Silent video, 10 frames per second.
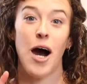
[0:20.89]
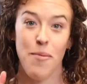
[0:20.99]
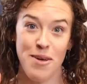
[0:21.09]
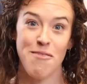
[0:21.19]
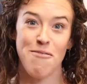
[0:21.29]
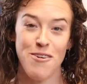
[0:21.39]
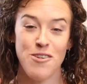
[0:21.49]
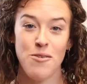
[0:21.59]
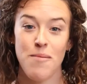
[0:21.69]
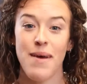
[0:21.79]
I'll be the
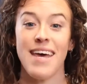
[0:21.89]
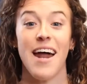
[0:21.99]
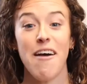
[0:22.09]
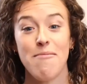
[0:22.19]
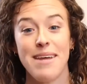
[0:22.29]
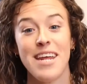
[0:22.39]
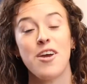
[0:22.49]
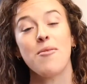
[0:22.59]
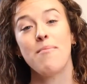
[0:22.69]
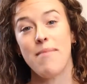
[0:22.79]
first to admit I've been
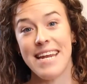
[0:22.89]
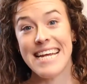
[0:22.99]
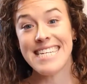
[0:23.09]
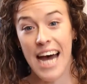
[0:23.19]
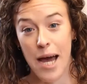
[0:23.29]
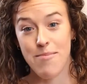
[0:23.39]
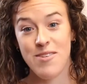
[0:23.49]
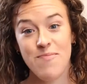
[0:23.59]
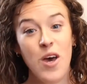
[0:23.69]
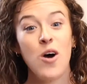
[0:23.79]
here many times.
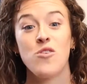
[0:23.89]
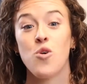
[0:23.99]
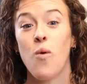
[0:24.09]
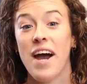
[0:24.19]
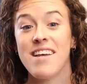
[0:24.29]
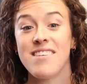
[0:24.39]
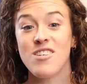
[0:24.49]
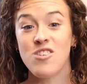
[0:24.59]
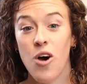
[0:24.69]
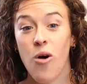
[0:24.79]
So, why is it
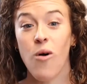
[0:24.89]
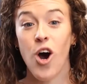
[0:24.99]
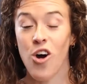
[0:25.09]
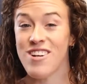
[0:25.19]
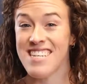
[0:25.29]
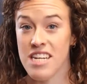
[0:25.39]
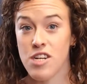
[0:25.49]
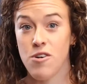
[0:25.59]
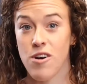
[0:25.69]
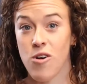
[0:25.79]
so hard to stick
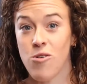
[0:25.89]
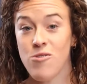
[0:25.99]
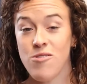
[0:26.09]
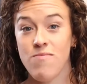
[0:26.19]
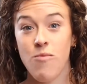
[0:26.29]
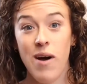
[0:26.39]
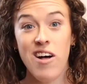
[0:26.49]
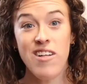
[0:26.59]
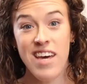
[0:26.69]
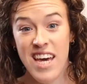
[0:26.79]
to our goals?
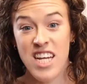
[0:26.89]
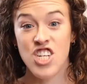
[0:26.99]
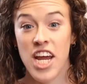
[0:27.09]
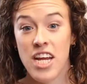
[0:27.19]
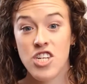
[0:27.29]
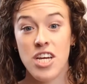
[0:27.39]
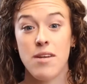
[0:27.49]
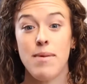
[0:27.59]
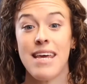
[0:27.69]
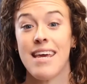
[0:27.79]
Well, change
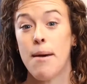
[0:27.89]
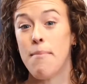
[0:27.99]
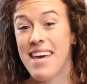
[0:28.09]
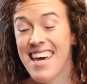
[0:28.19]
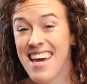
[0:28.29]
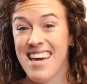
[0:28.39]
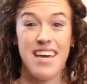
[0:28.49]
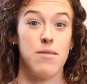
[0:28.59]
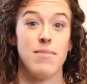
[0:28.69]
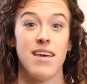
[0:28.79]
can be big, it
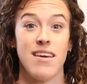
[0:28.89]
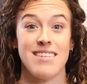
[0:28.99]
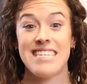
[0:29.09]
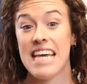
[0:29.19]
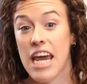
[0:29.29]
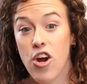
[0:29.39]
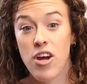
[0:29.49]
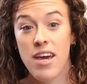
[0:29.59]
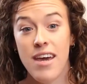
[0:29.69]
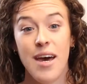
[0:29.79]
can be
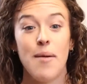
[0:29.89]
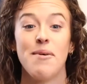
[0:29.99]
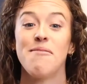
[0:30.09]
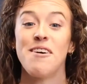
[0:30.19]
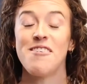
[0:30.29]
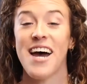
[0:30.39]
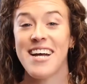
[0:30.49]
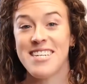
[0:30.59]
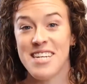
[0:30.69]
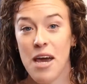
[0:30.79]
scary, but fear
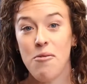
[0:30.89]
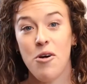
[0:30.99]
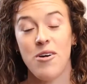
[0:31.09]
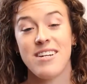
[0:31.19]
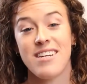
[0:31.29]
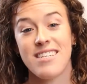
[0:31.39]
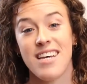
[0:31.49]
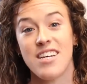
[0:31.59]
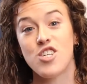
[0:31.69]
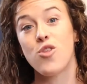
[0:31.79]
not, today we're going to
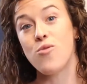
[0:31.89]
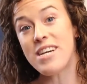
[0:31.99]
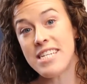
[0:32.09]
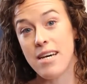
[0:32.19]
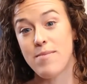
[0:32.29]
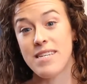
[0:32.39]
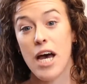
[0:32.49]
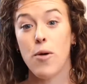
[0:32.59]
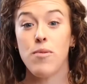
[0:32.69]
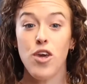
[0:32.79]
discuss three tips to
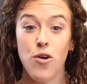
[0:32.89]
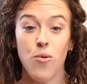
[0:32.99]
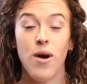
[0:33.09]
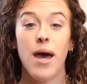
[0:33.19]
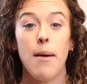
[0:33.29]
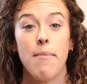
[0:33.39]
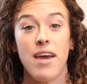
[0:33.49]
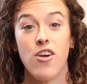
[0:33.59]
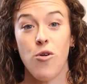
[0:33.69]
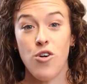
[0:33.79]
help you
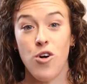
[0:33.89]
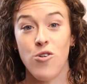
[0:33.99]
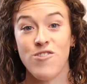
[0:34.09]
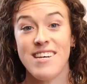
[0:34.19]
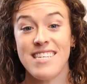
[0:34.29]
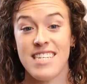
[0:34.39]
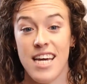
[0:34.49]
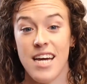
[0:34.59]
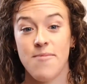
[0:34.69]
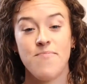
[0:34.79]
make your goals
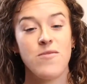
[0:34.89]
stick.